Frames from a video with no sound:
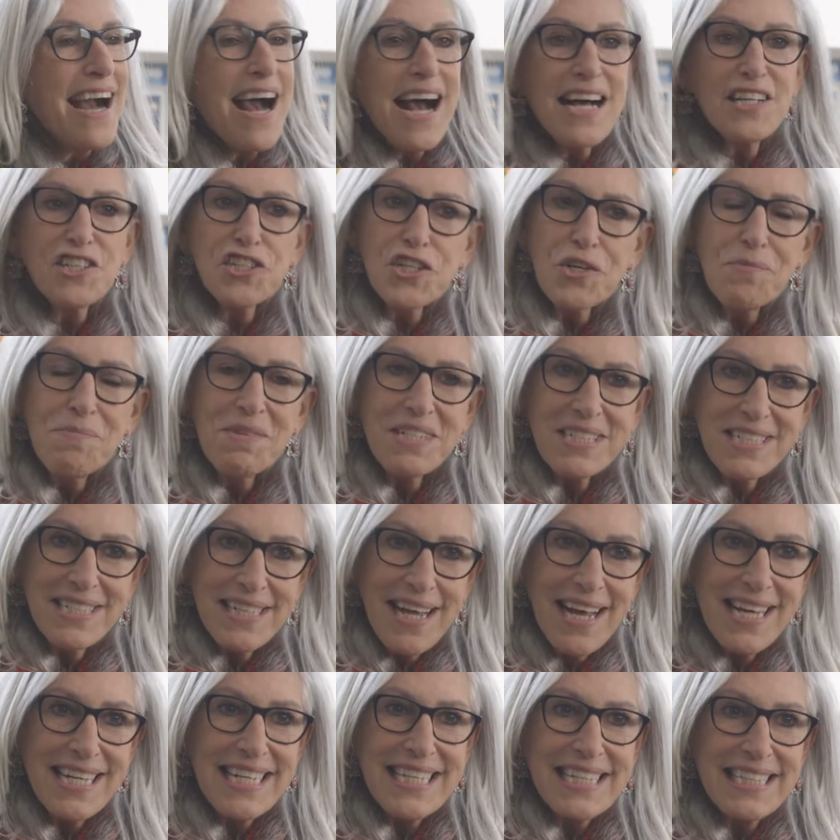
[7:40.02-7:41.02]
costume
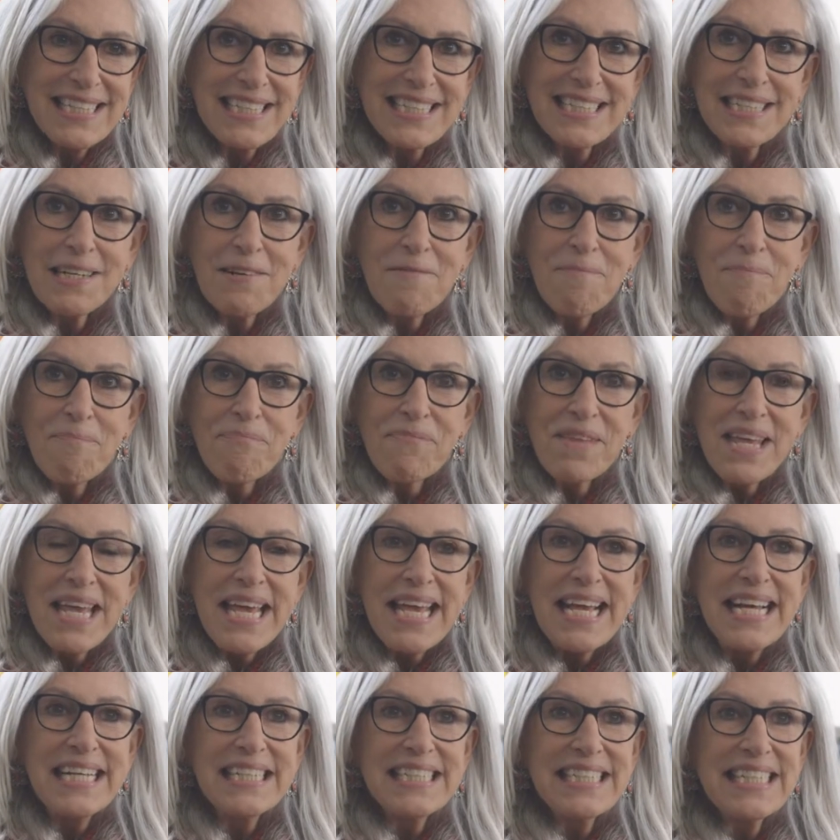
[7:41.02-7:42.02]
design is
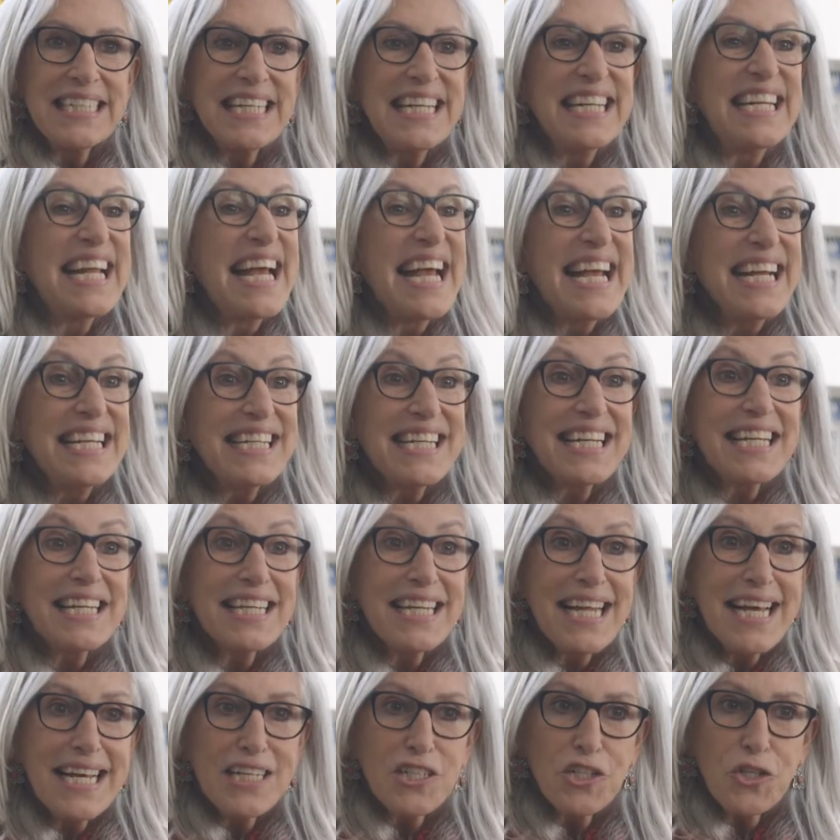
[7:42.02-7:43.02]
it's an
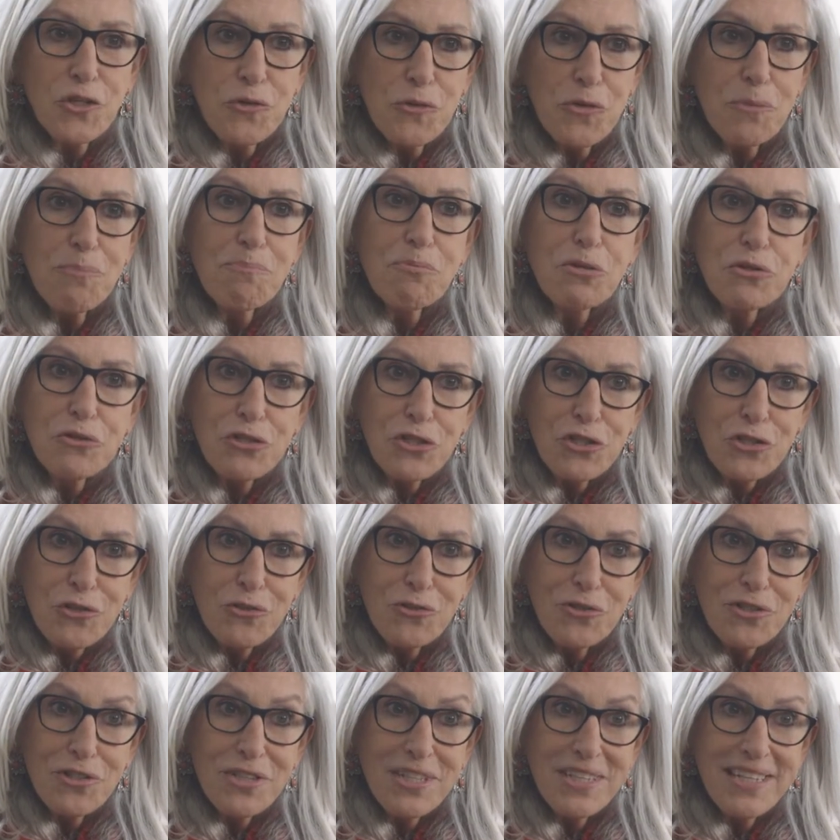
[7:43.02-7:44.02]
intellectual
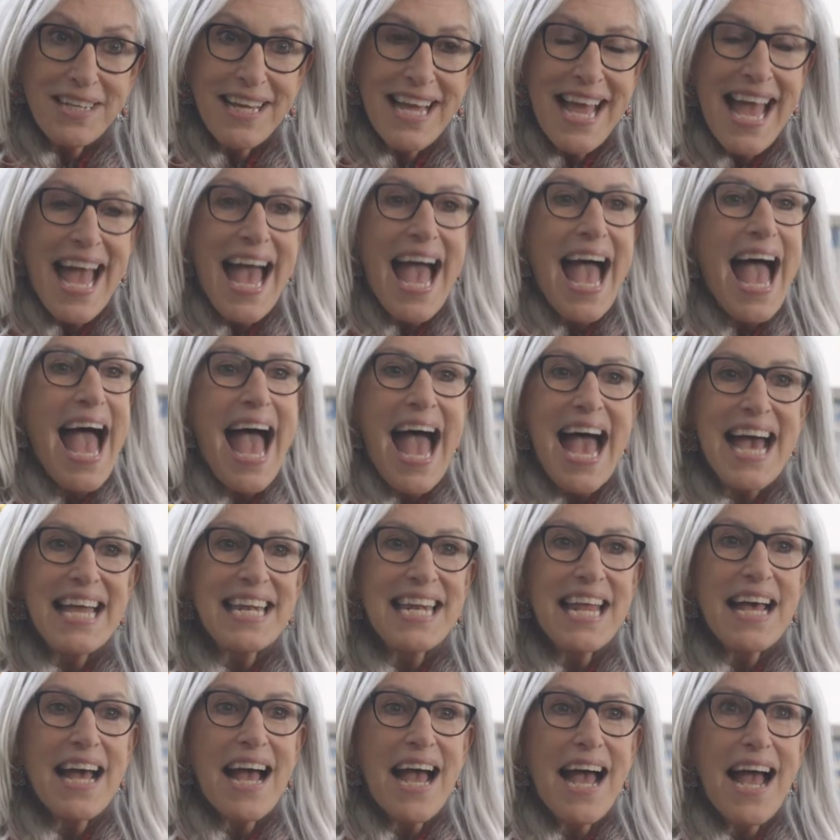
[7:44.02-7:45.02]
pursuit
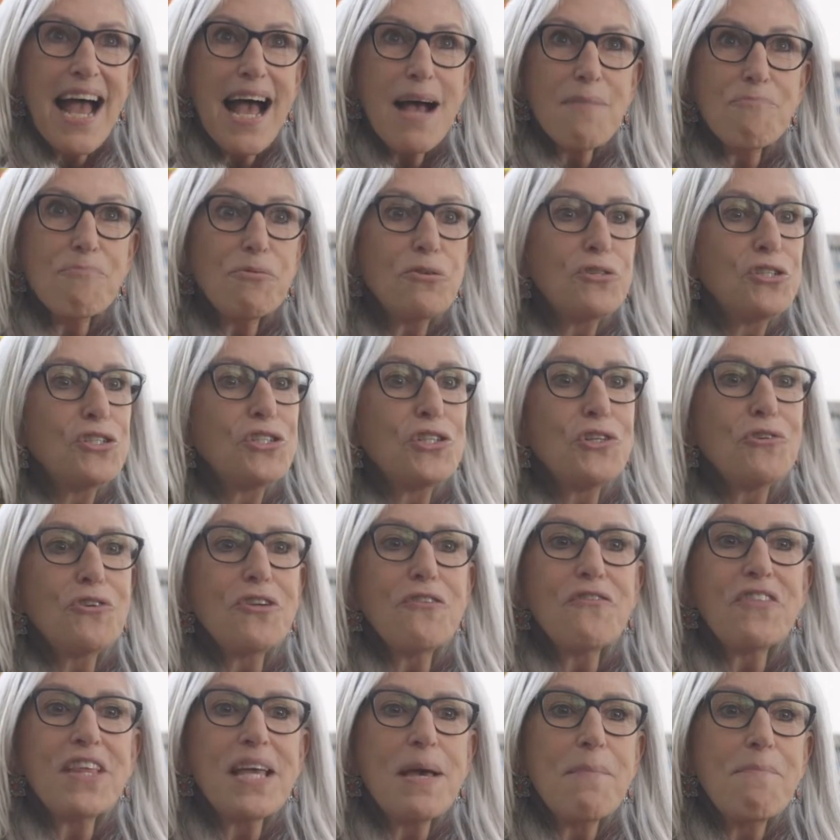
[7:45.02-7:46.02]
and a pursuit
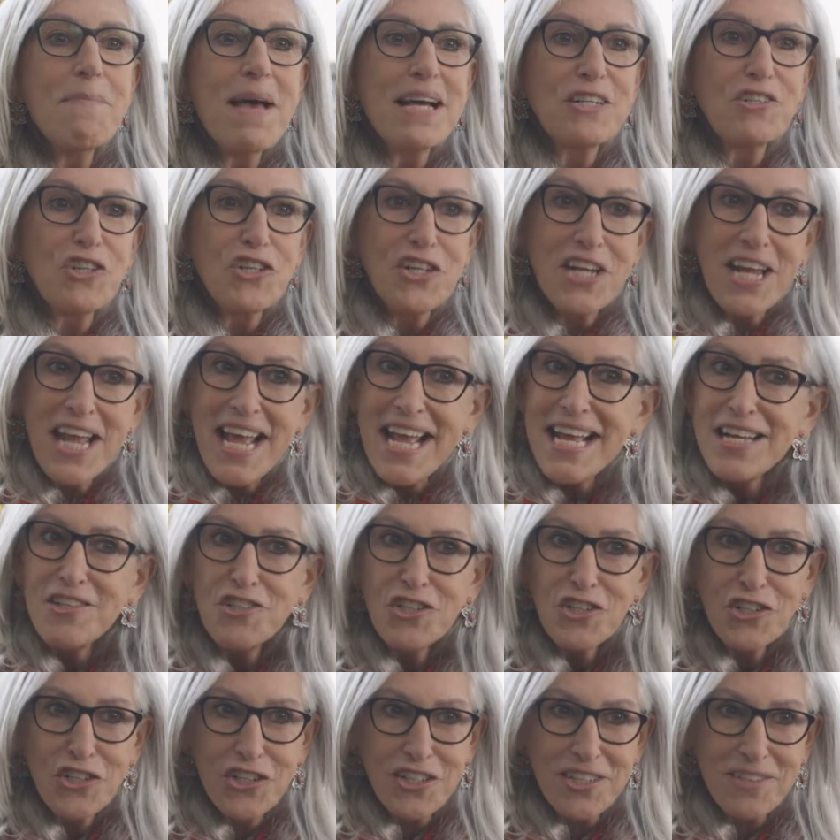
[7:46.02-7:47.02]
of the
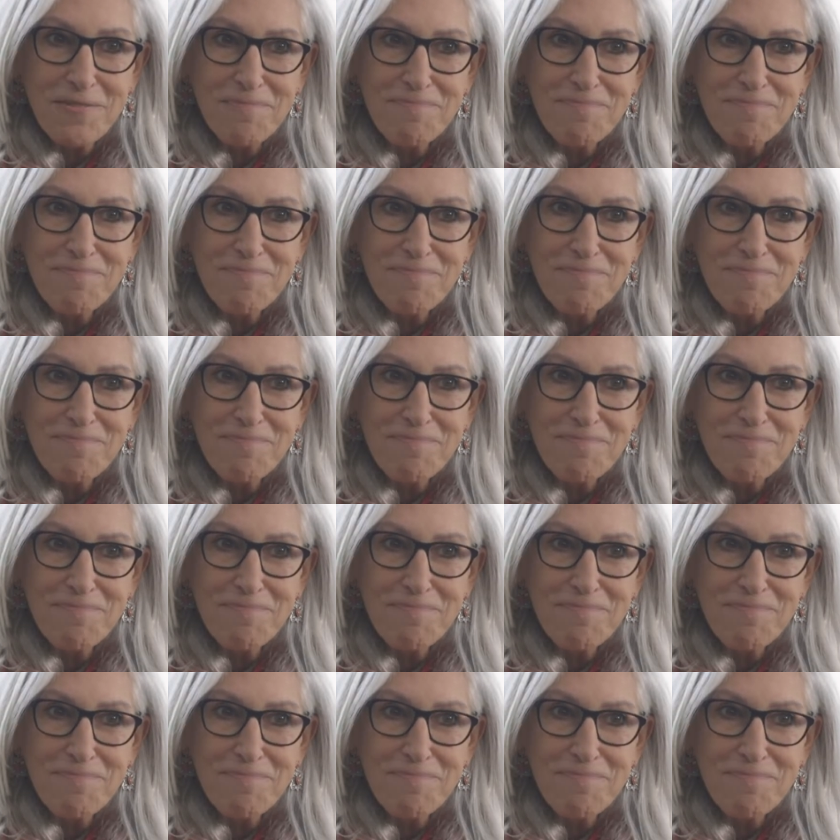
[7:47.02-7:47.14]
imagination.